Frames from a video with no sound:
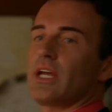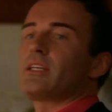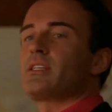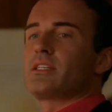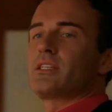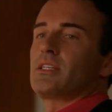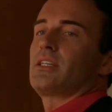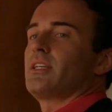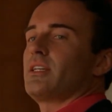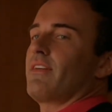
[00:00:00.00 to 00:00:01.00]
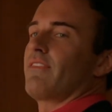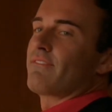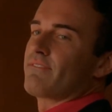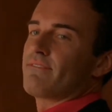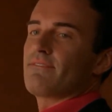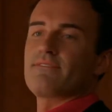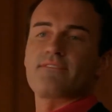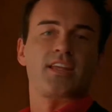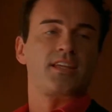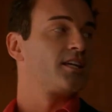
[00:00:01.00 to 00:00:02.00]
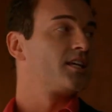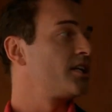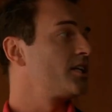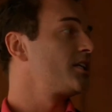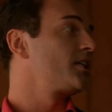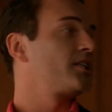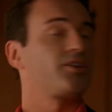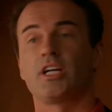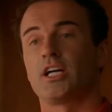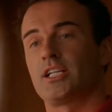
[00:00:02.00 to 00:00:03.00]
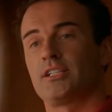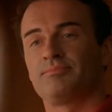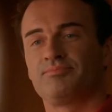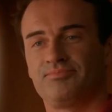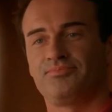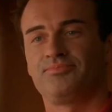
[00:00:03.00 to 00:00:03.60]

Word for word: for 10 years that Julian decided that he wanted to propose to Kelly.